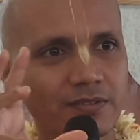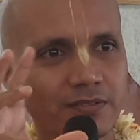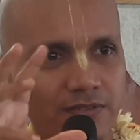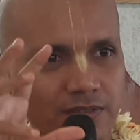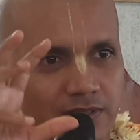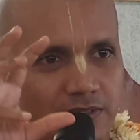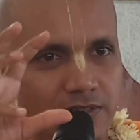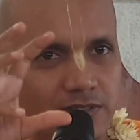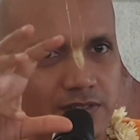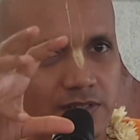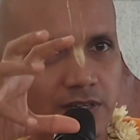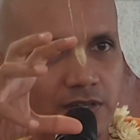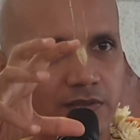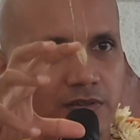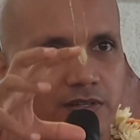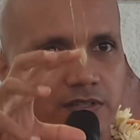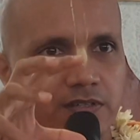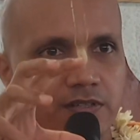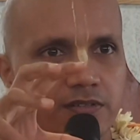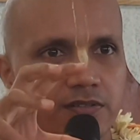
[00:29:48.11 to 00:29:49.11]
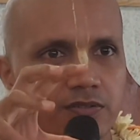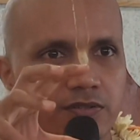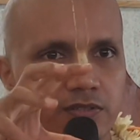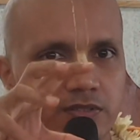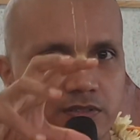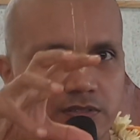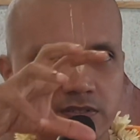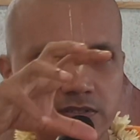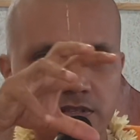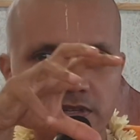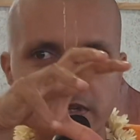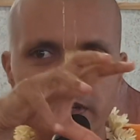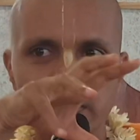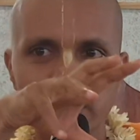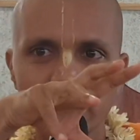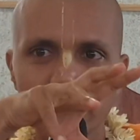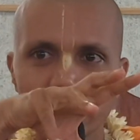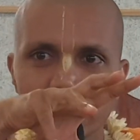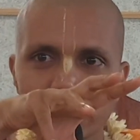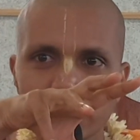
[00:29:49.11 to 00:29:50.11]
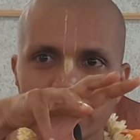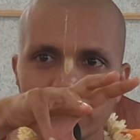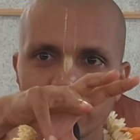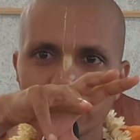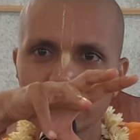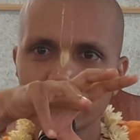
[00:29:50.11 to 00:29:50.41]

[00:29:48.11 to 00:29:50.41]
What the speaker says: there is regulated. Okay, there's an area there.